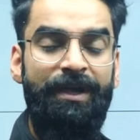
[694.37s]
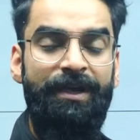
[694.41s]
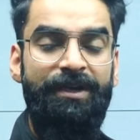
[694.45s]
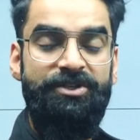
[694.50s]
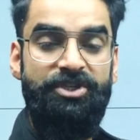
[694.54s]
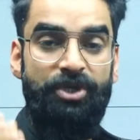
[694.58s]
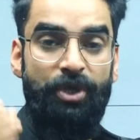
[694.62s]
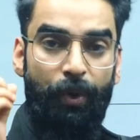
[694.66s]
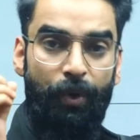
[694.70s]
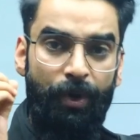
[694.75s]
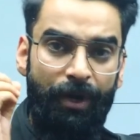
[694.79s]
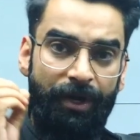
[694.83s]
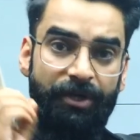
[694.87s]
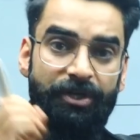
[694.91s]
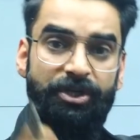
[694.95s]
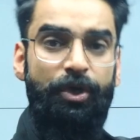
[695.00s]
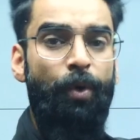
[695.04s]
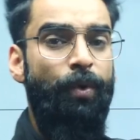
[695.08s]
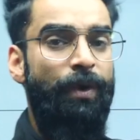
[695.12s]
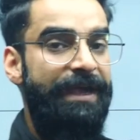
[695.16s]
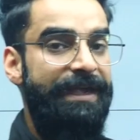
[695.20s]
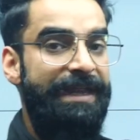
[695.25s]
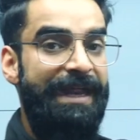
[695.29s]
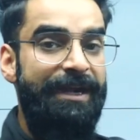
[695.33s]
So
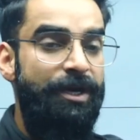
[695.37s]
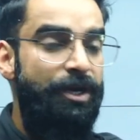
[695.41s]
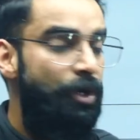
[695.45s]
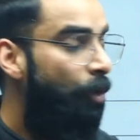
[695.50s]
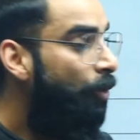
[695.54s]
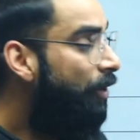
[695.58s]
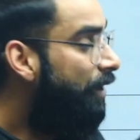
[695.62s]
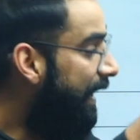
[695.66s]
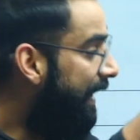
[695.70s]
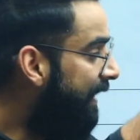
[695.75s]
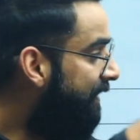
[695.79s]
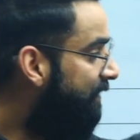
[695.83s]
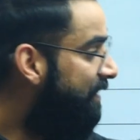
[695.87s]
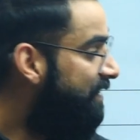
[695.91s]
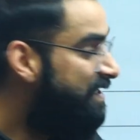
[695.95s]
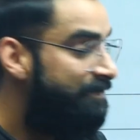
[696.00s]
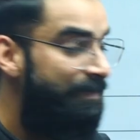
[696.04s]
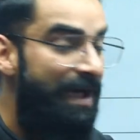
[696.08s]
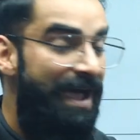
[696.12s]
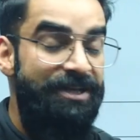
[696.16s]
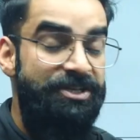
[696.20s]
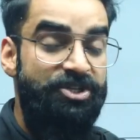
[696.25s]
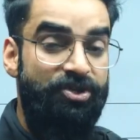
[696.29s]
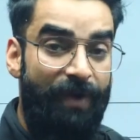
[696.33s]
do get enrolled in this
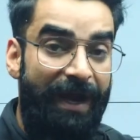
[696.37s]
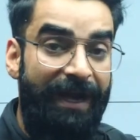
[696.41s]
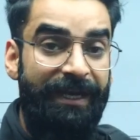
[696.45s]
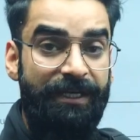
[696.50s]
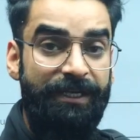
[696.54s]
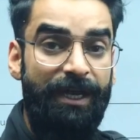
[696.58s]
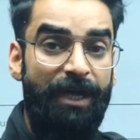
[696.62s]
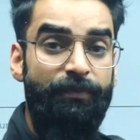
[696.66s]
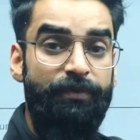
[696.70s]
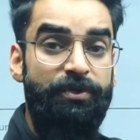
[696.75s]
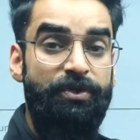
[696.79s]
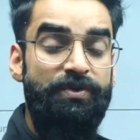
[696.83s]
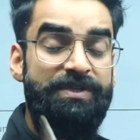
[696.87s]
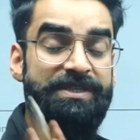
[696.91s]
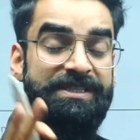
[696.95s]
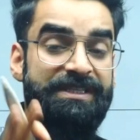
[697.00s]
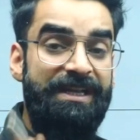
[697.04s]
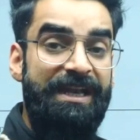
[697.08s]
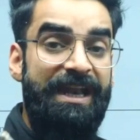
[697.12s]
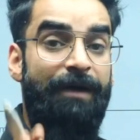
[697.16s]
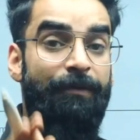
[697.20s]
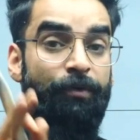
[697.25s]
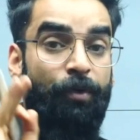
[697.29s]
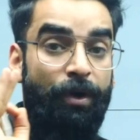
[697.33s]
batch right now. You
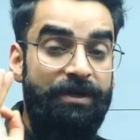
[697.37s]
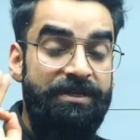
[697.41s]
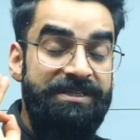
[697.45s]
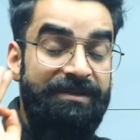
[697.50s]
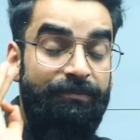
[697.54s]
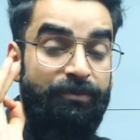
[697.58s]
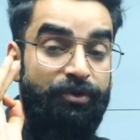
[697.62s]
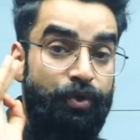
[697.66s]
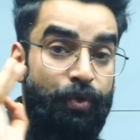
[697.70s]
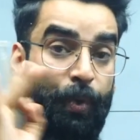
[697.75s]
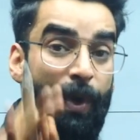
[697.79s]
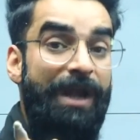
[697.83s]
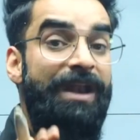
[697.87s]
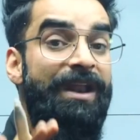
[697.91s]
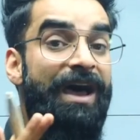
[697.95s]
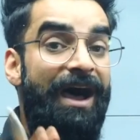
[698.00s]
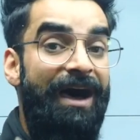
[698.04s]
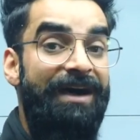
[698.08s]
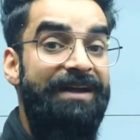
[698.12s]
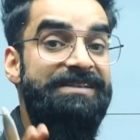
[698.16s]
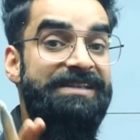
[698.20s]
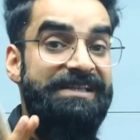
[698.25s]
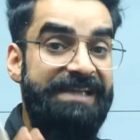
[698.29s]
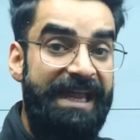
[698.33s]
still have got some 12
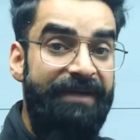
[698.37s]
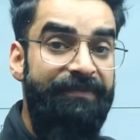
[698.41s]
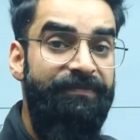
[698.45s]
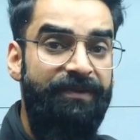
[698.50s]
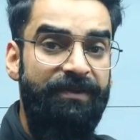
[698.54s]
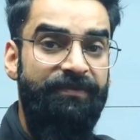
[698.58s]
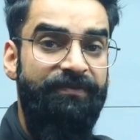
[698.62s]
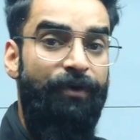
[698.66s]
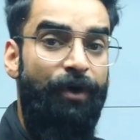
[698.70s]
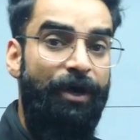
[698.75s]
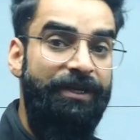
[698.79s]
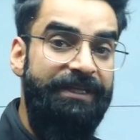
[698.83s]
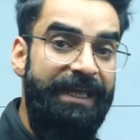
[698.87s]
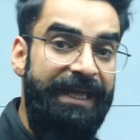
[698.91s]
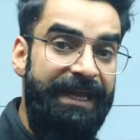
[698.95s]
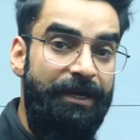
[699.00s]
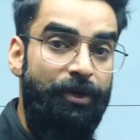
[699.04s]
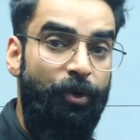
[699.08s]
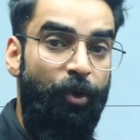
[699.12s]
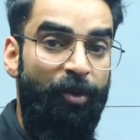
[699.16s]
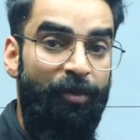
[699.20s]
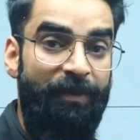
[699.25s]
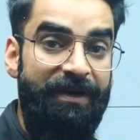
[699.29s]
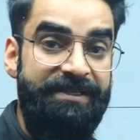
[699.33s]
hours left for the
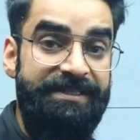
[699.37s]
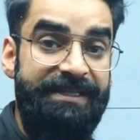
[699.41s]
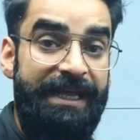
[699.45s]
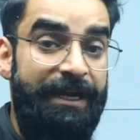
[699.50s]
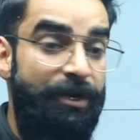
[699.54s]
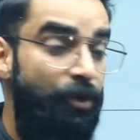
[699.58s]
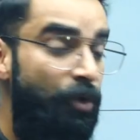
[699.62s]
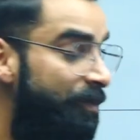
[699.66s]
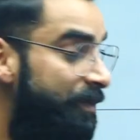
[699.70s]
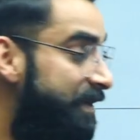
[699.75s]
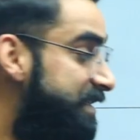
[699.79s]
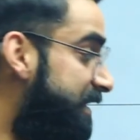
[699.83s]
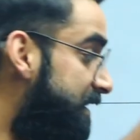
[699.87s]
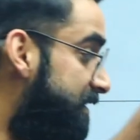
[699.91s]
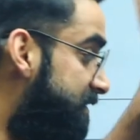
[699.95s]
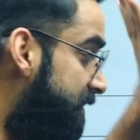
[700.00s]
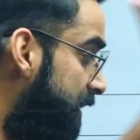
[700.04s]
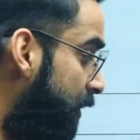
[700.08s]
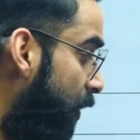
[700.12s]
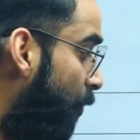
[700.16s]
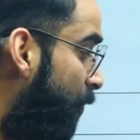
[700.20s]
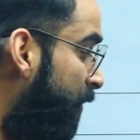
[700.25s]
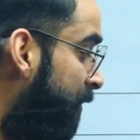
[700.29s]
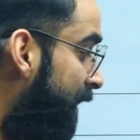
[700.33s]
enrollments. Enrollments are
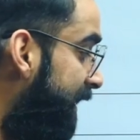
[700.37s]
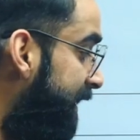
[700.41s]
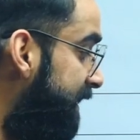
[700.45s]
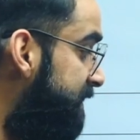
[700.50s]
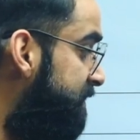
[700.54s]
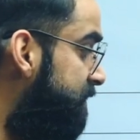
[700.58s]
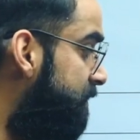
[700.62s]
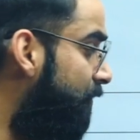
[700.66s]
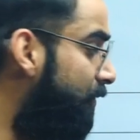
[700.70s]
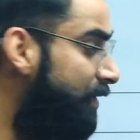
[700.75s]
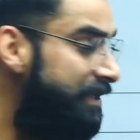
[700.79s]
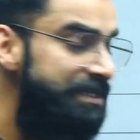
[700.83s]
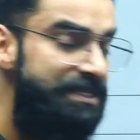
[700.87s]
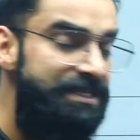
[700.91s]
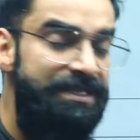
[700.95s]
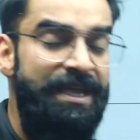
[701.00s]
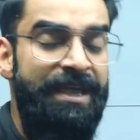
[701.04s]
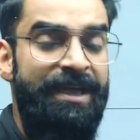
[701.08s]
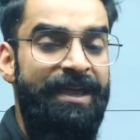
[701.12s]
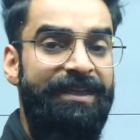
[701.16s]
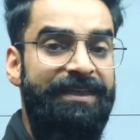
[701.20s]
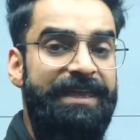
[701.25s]
still open, my dear students.